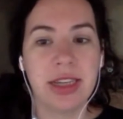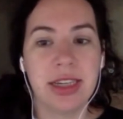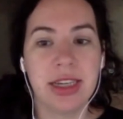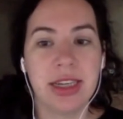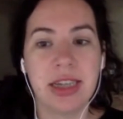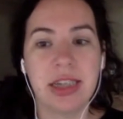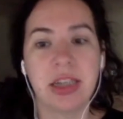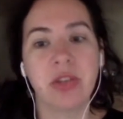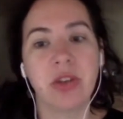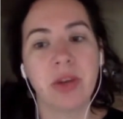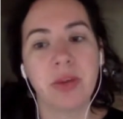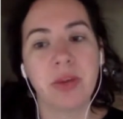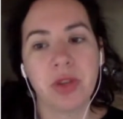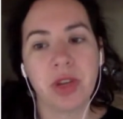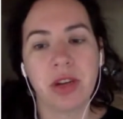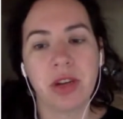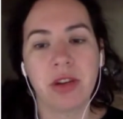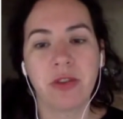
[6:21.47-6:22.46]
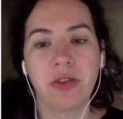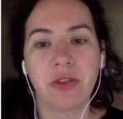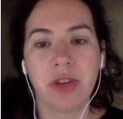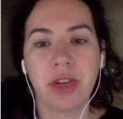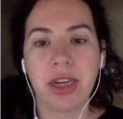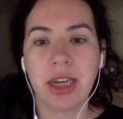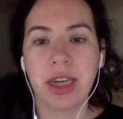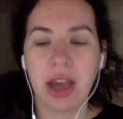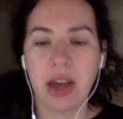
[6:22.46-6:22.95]
end-to-end encryption on
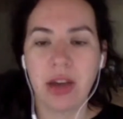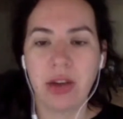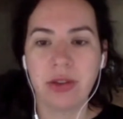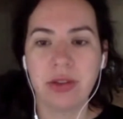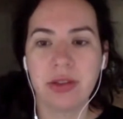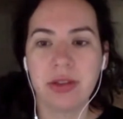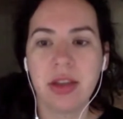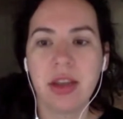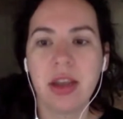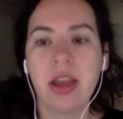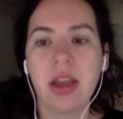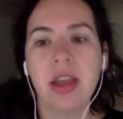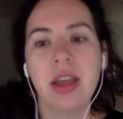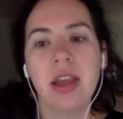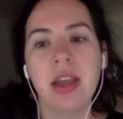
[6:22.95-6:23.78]
free accounts